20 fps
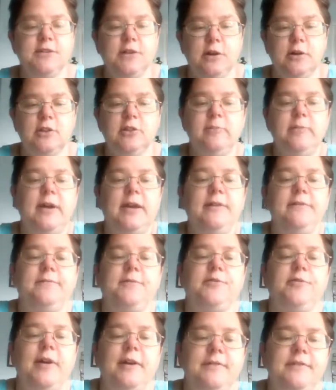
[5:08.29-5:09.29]
all of my
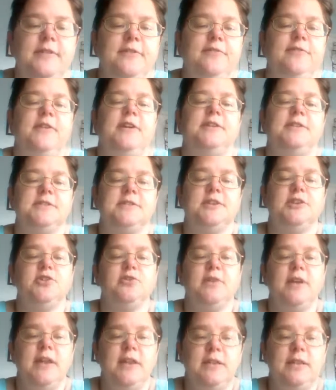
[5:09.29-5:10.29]
crafty friends that
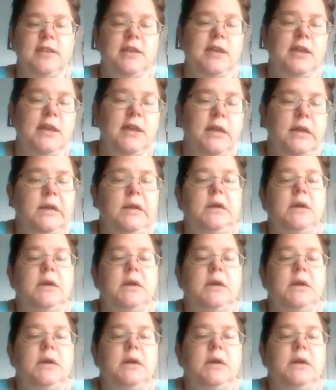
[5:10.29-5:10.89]
are in the